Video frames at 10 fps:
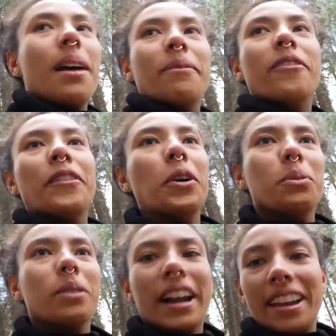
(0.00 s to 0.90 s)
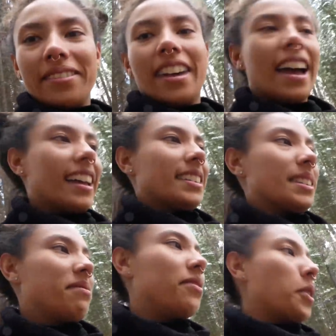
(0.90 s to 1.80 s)
I'm faux brave, guys.
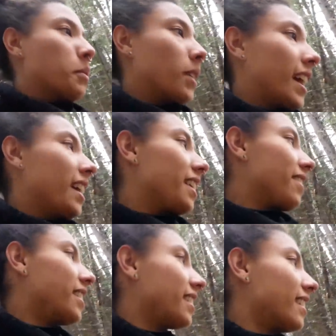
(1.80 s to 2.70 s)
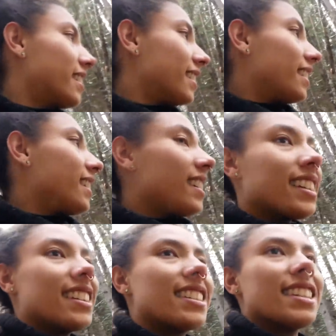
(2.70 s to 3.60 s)
I'm faux brave.
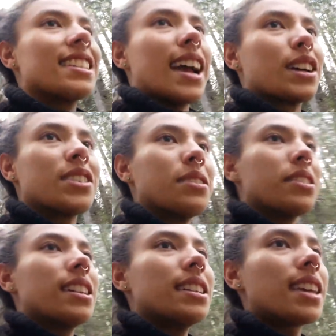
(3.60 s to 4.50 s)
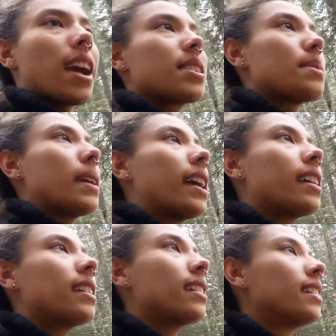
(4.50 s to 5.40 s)
Because this actually really scares me.
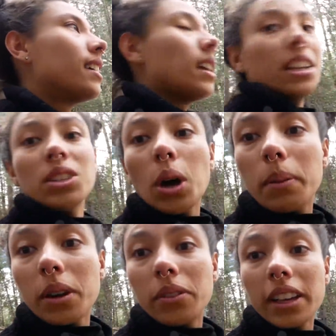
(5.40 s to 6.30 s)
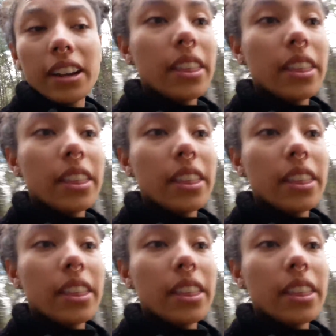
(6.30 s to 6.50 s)
So beautiful here,